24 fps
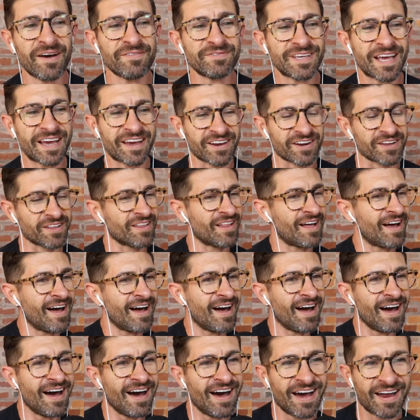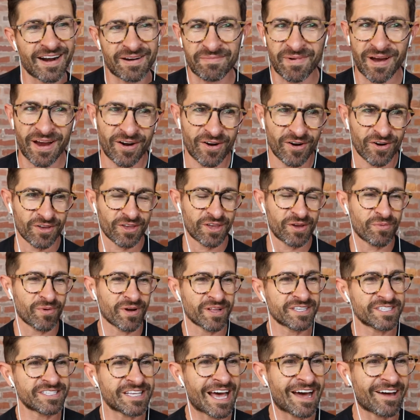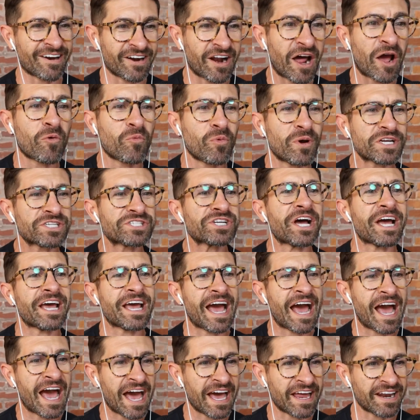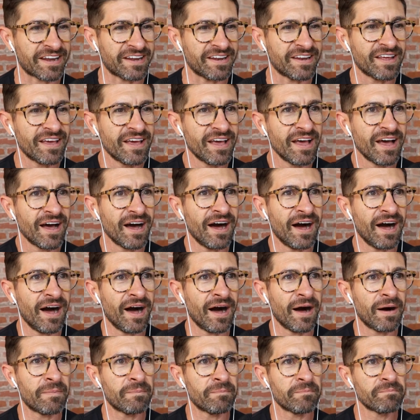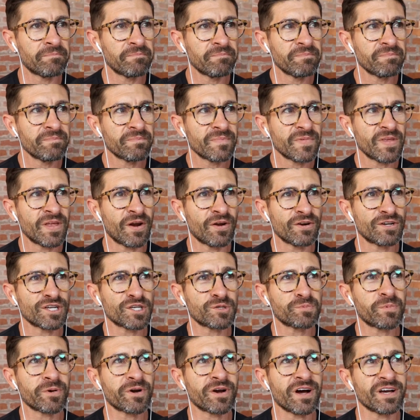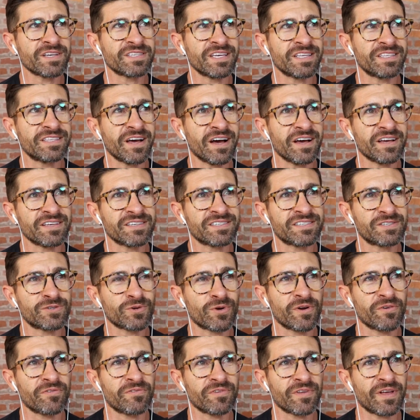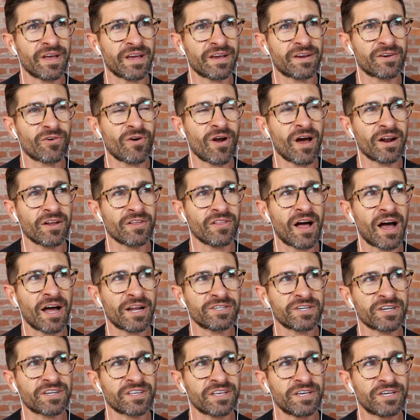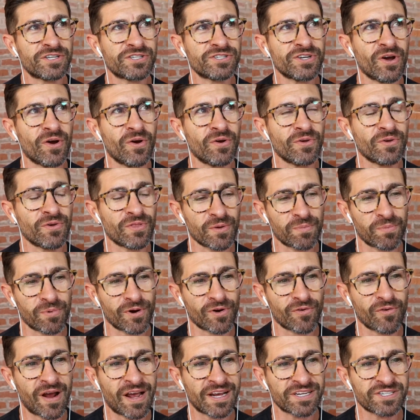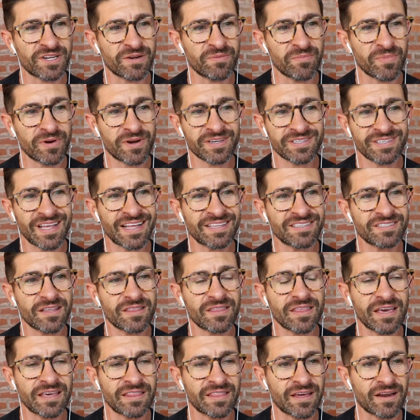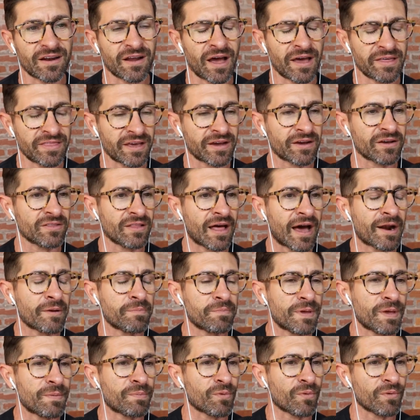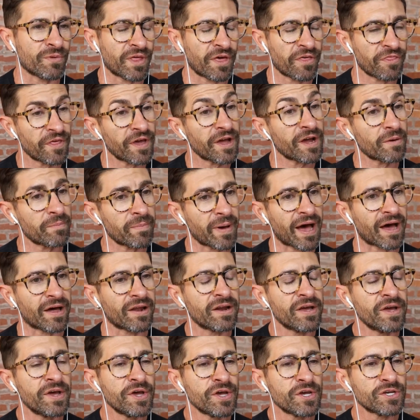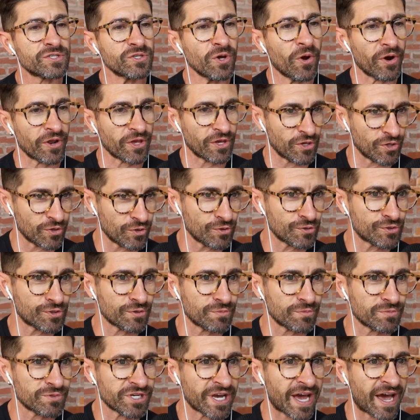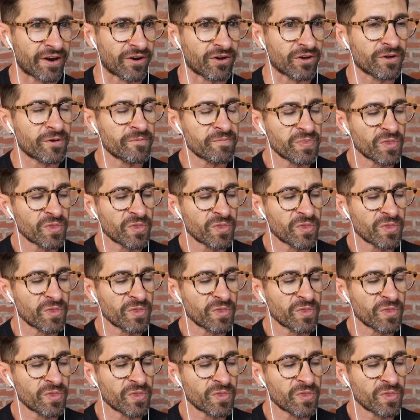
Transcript: I've taken a lot of my early ones down, and I wish I hadn't. Just because it does sort of chronologically show you the progression, because that's the thing that I think a lot of people, when they think about starting a YouTube channel,